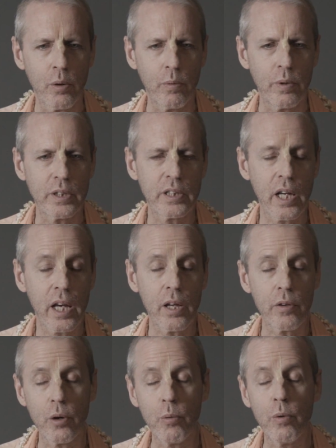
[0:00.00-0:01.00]
We say
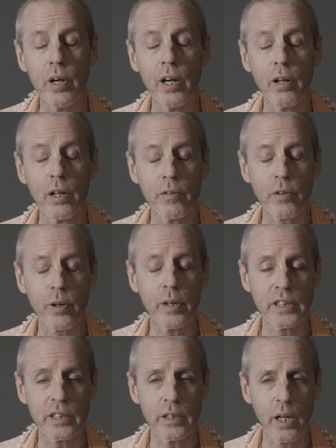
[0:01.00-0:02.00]
the will of
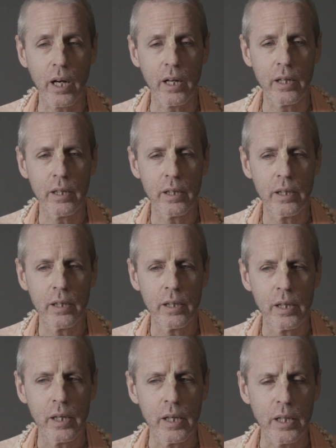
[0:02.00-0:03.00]
Krishna
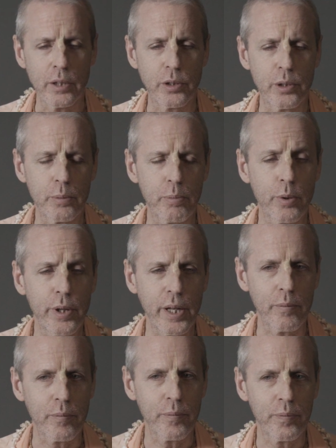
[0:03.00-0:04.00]
is
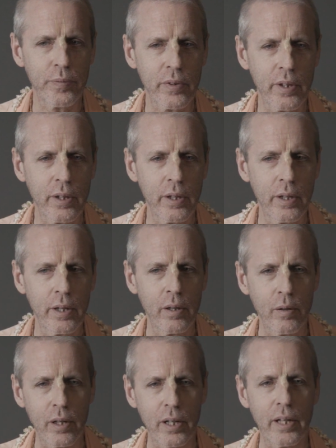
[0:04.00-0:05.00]
supreme.
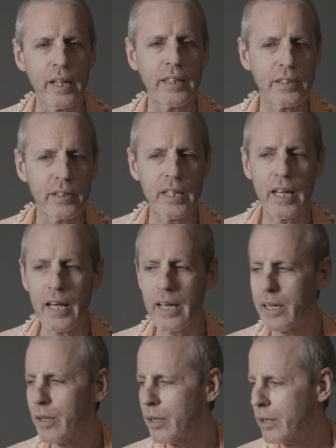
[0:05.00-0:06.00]
He's
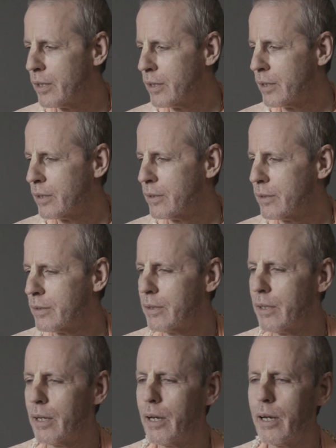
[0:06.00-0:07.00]
the
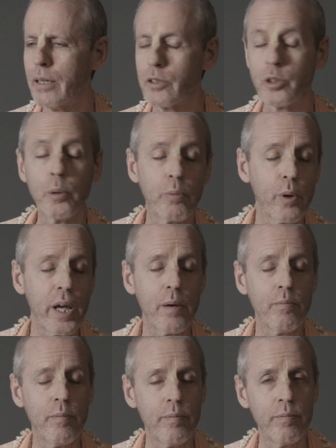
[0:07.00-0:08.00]

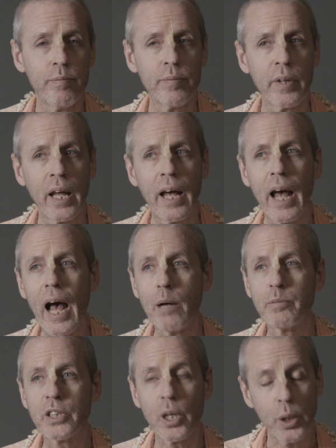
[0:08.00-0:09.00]
supreme
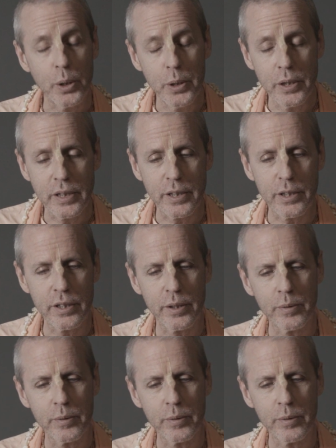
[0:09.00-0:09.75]
absolute.